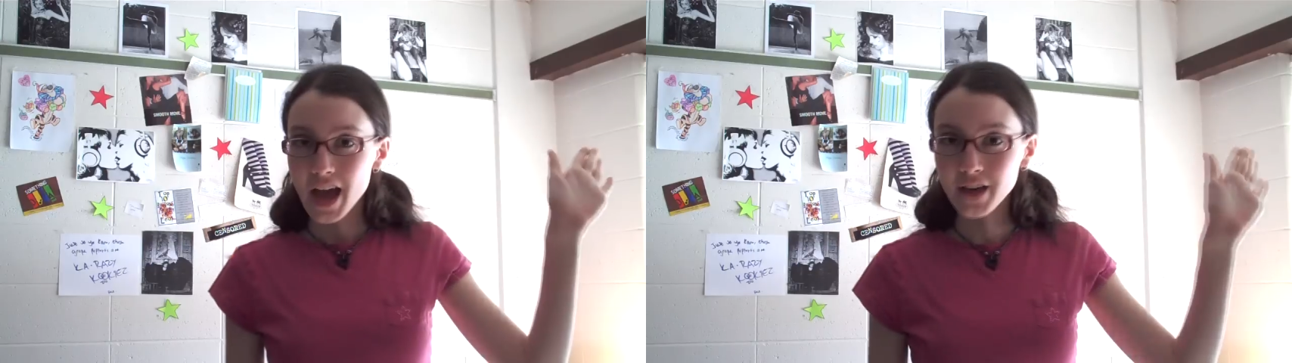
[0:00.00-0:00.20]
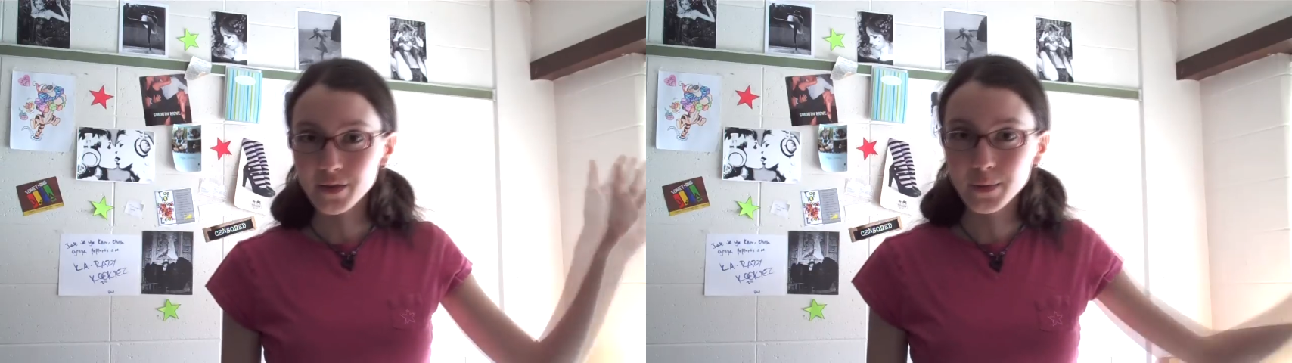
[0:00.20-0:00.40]

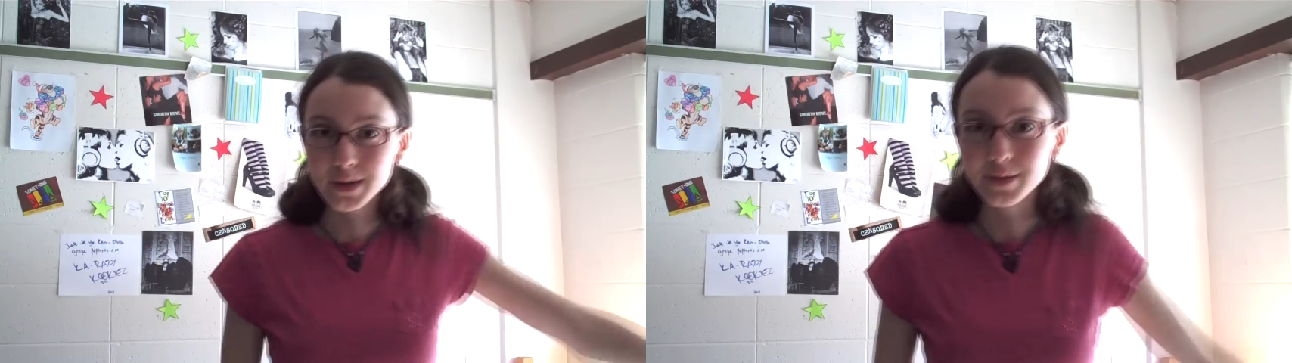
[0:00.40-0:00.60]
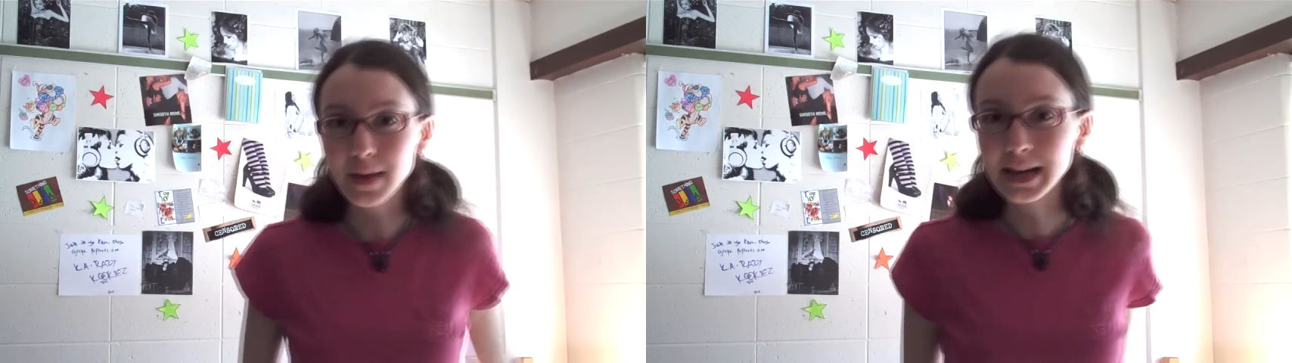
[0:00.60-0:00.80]
Hey
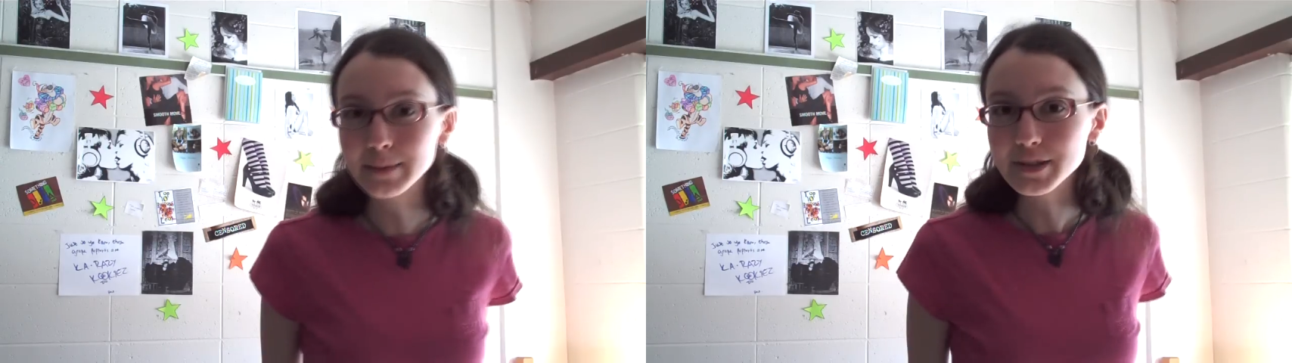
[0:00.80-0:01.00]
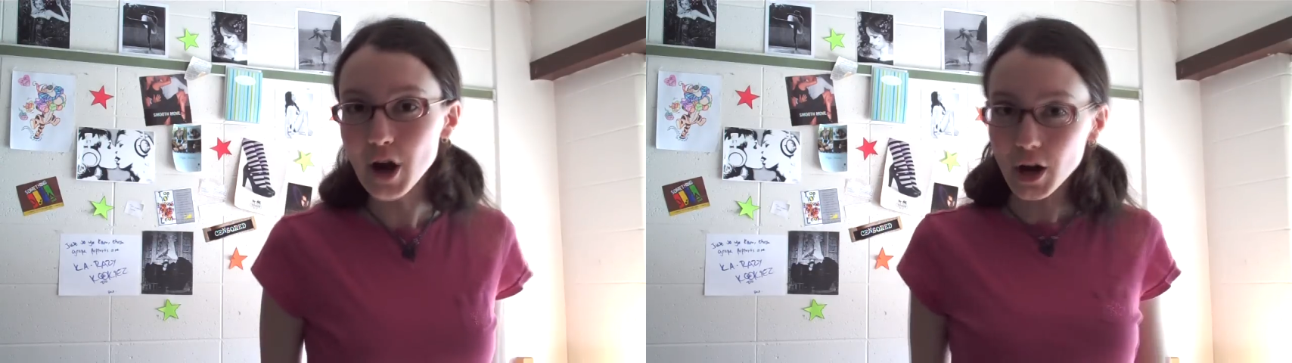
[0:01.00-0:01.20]
viewers, my
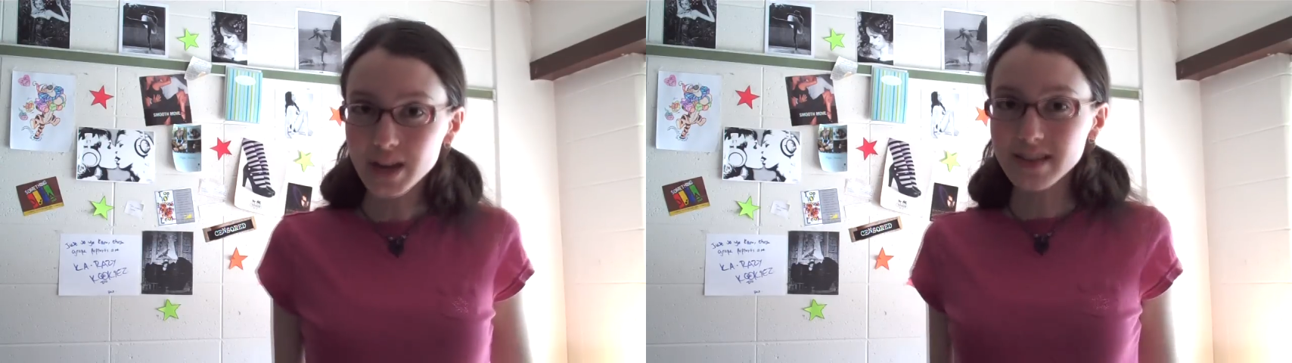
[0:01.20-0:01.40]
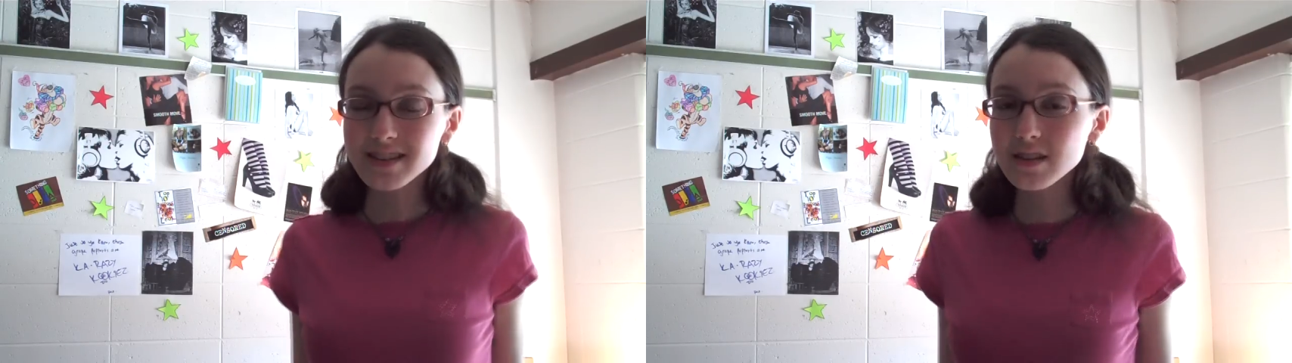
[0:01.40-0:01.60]
name's
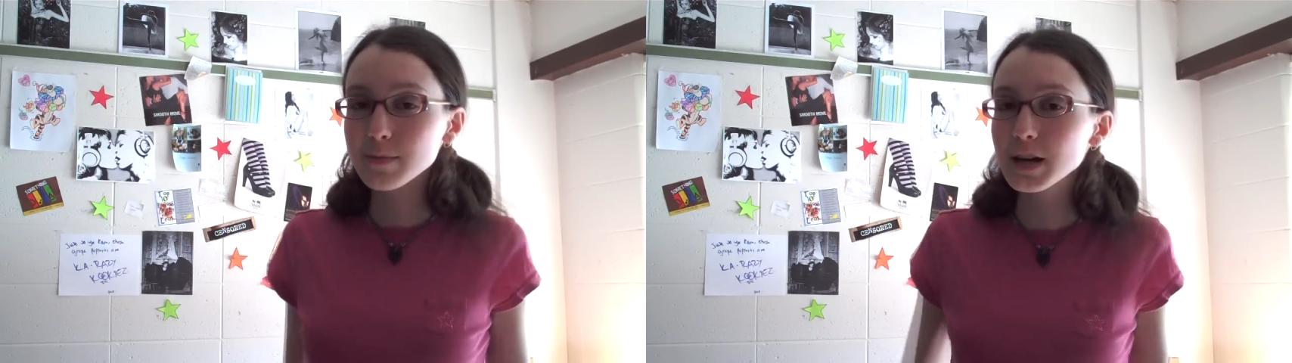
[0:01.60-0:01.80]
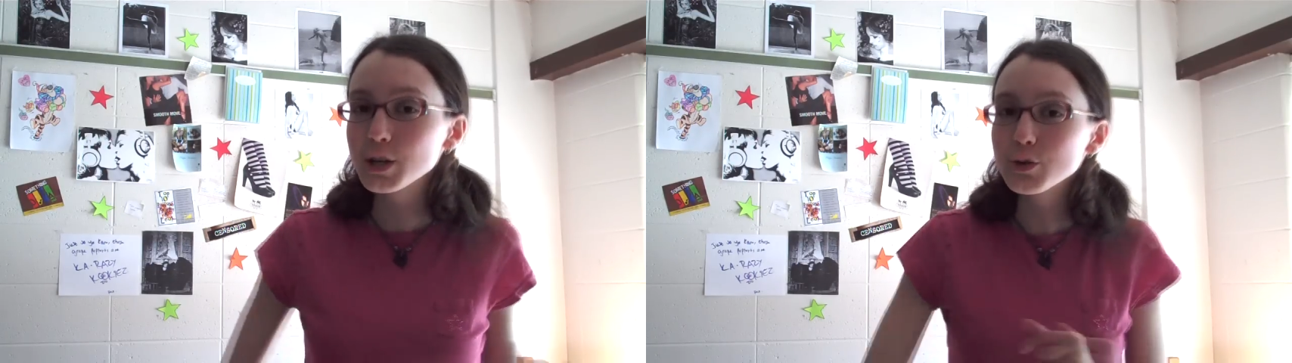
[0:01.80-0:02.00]
Kara, this is
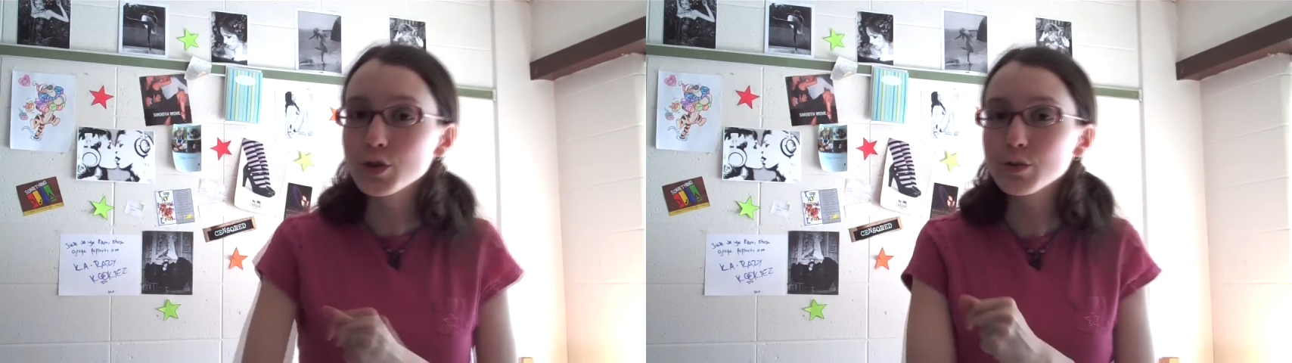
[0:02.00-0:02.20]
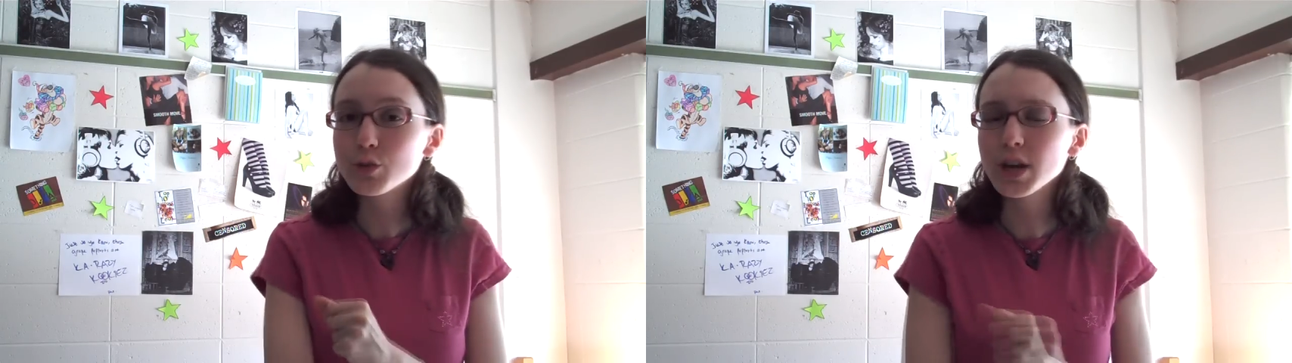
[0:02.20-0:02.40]
my
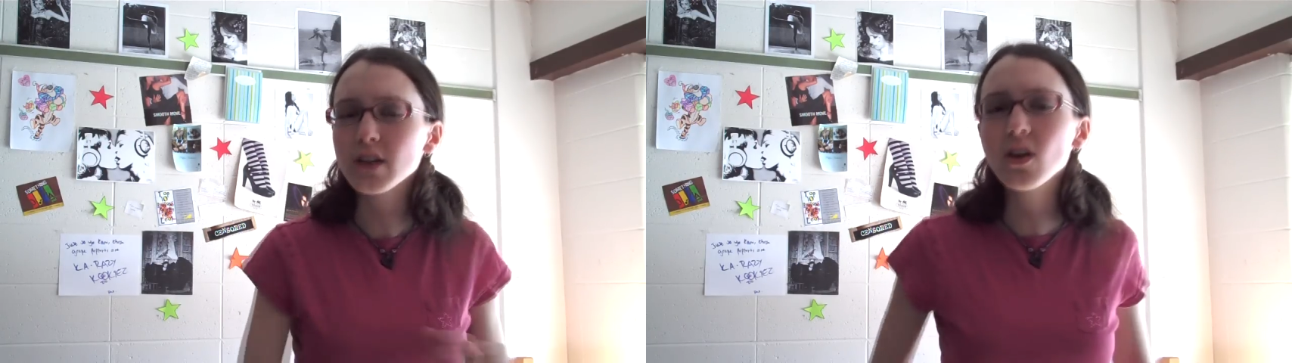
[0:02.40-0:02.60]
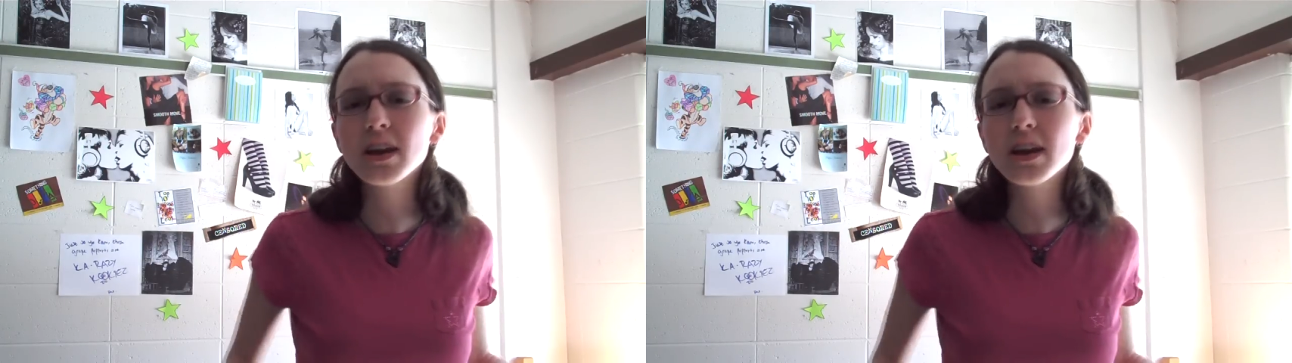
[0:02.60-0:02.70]
YouTube channel,